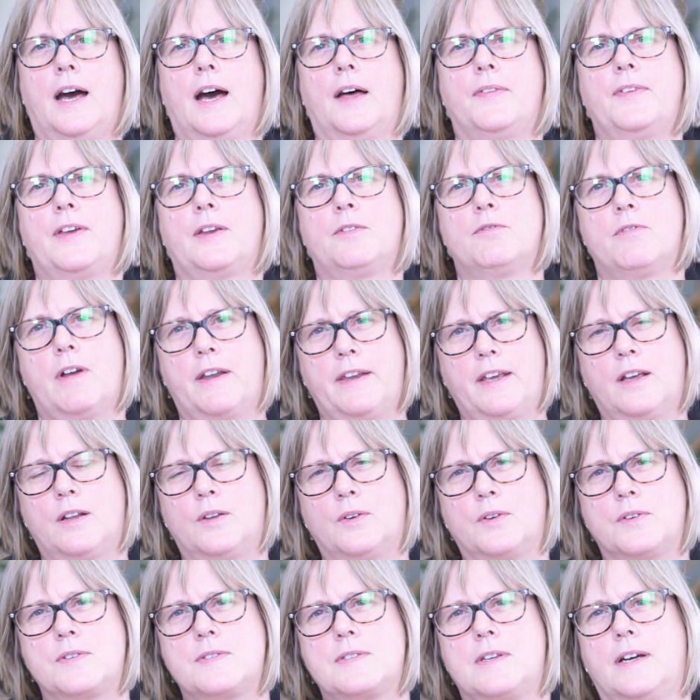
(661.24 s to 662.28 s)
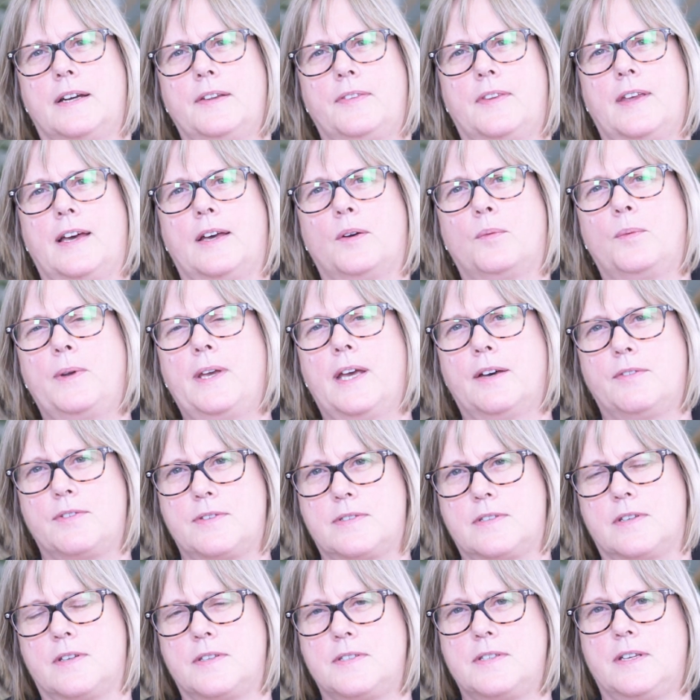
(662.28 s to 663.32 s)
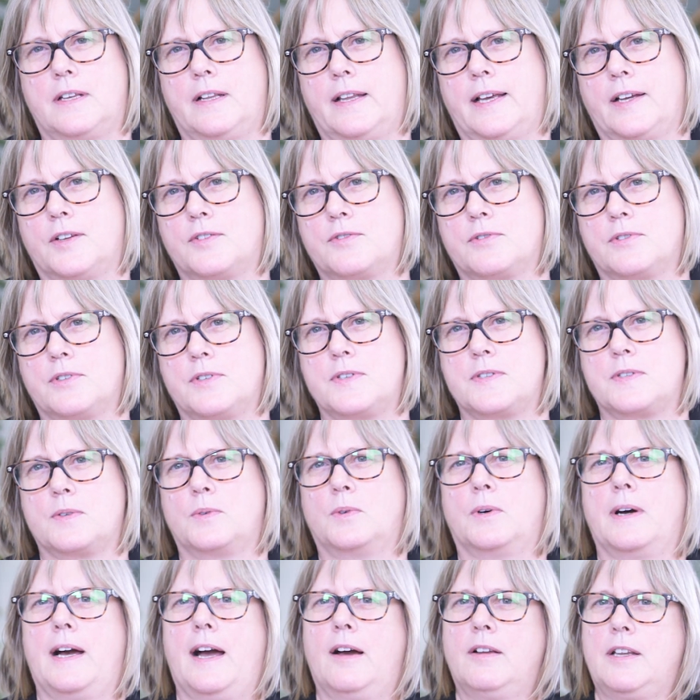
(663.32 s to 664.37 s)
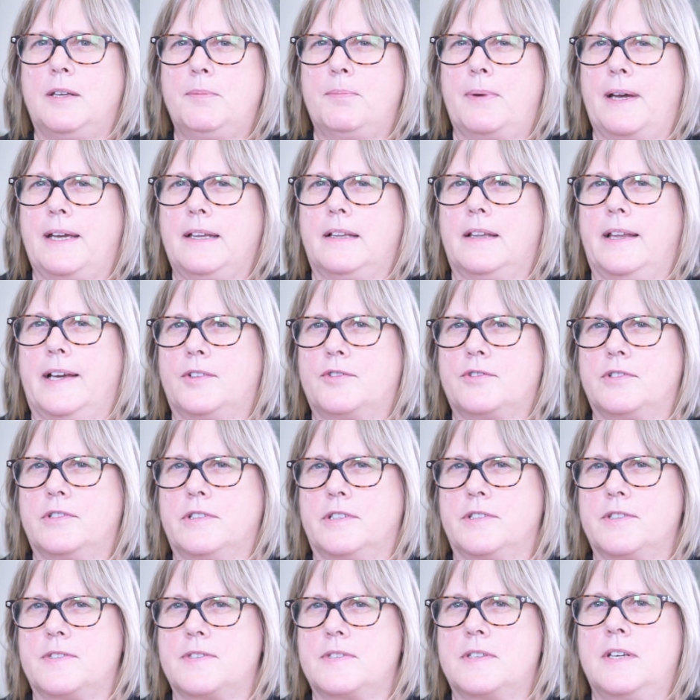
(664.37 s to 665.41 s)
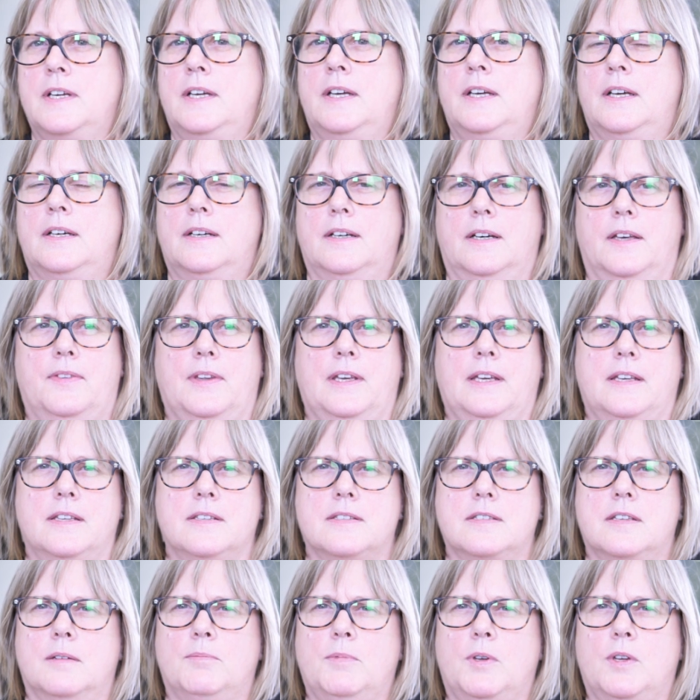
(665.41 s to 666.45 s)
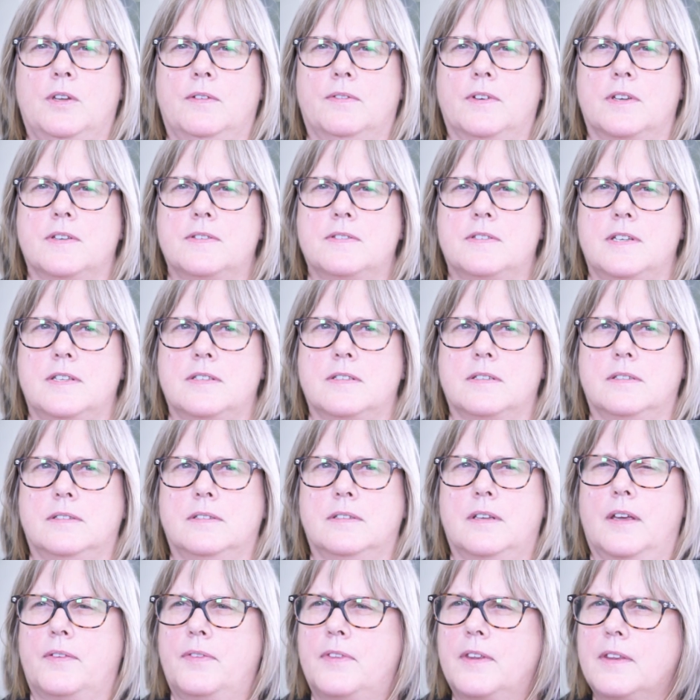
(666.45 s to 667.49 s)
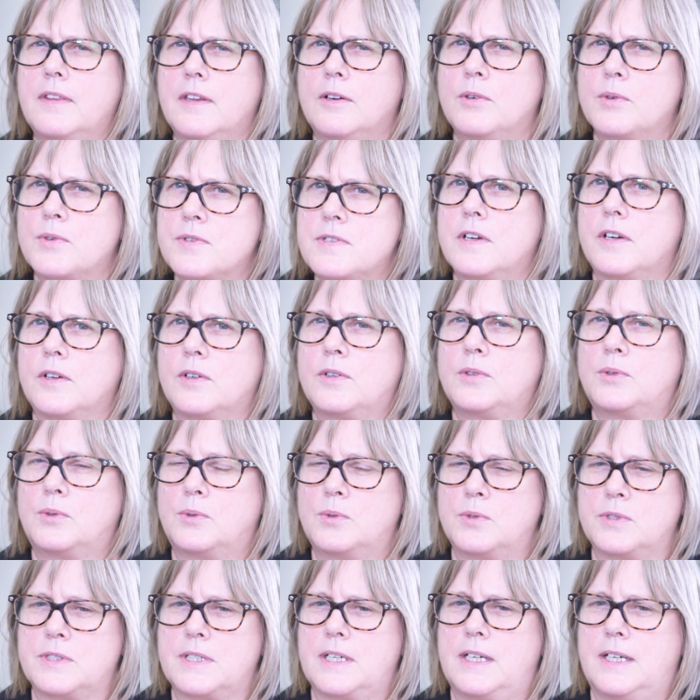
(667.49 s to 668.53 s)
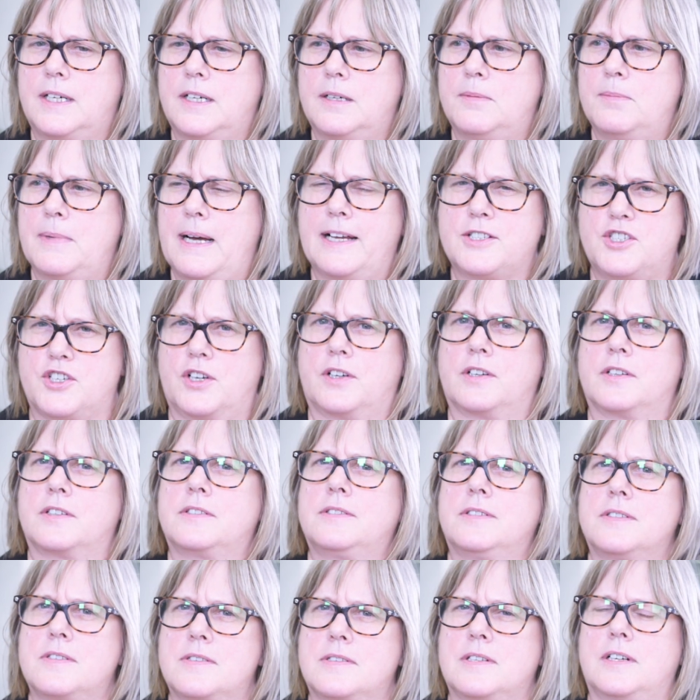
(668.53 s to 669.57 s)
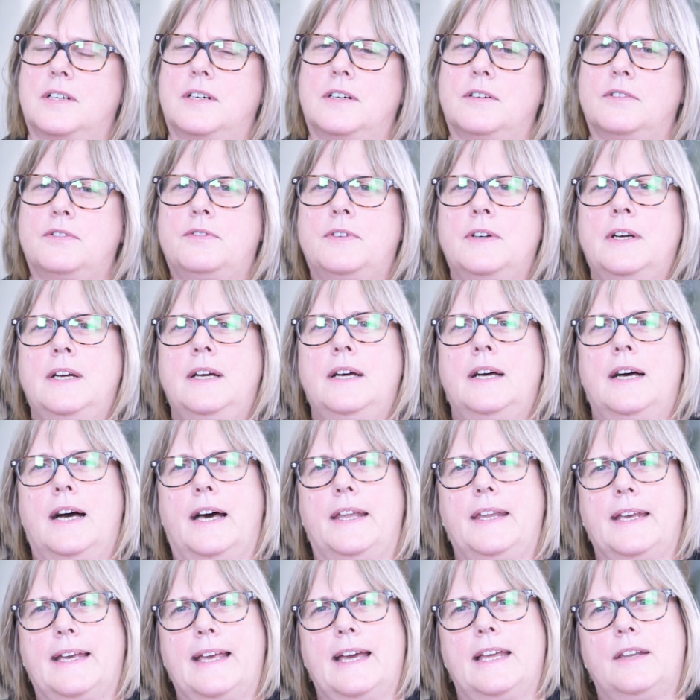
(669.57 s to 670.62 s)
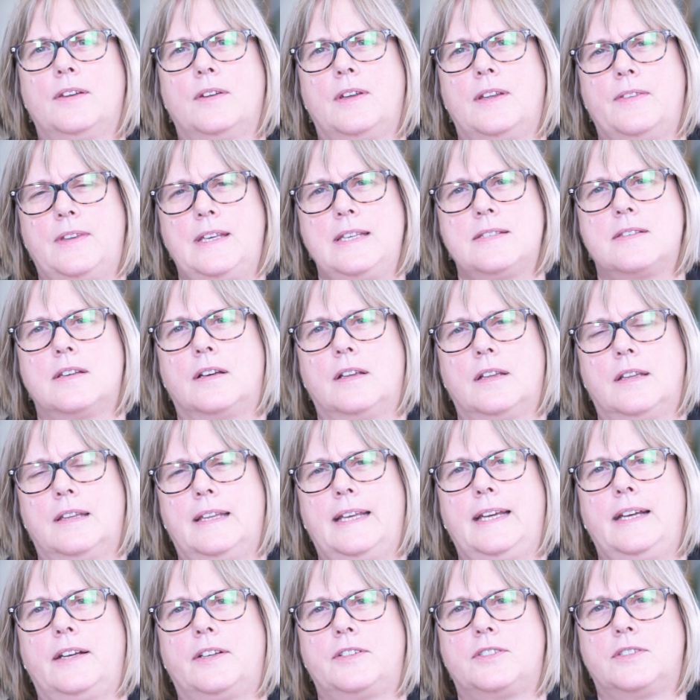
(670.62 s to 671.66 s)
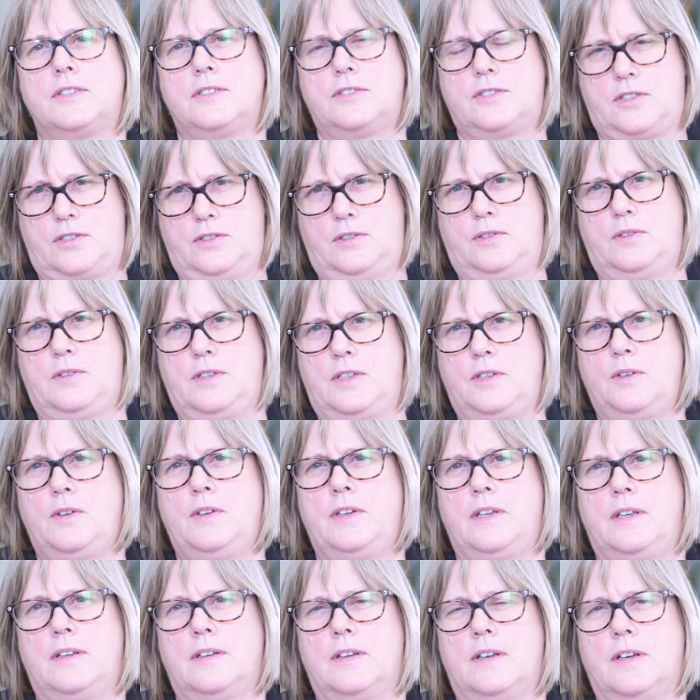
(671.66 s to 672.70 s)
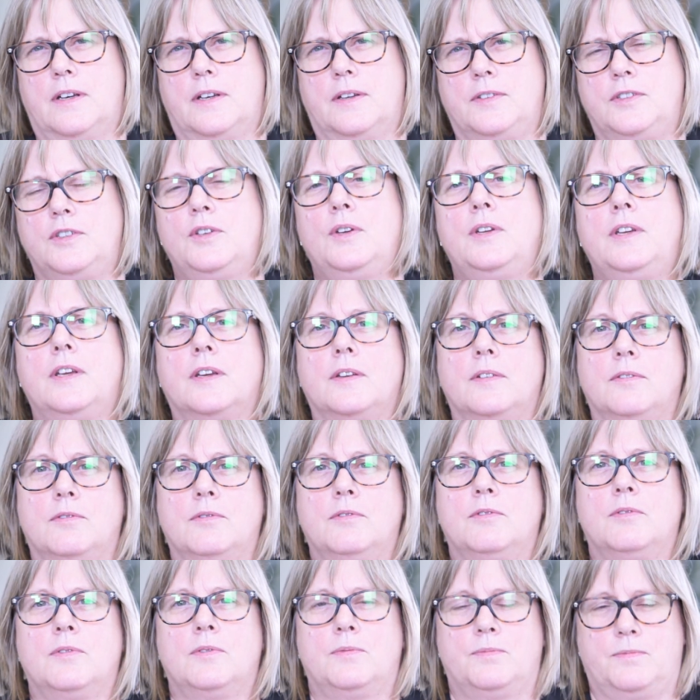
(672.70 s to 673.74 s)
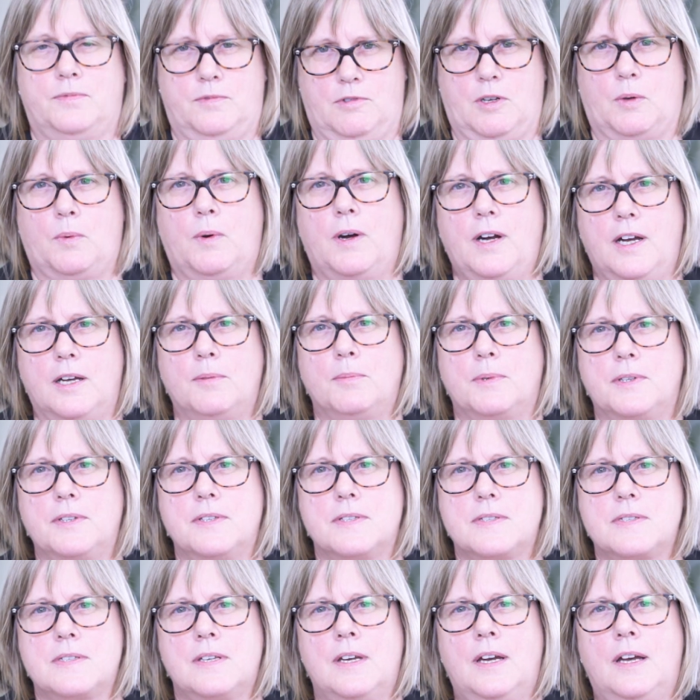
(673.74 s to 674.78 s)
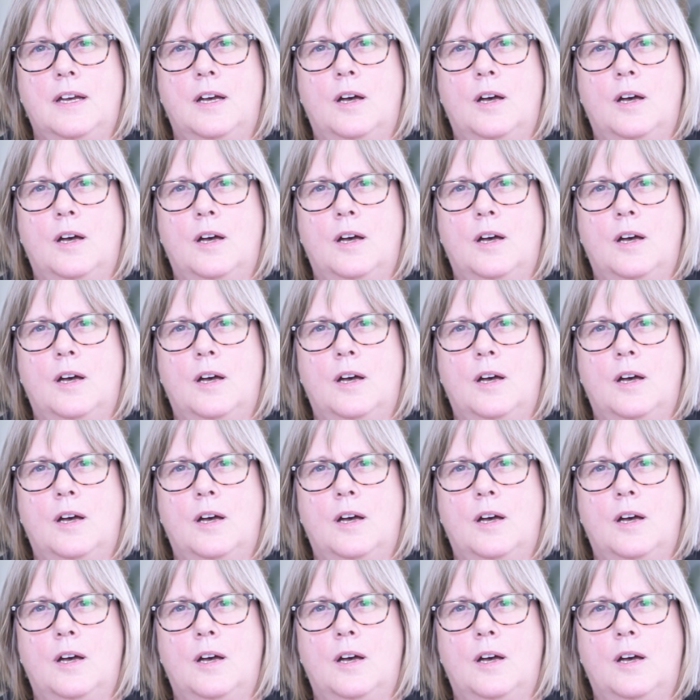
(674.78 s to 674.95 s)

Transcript: And then running alongside that, we have associate lecturers or hourly paid lecturers, I think in some universities, and I think they're also called adjunct staff. And again, these are linked to the union requirements,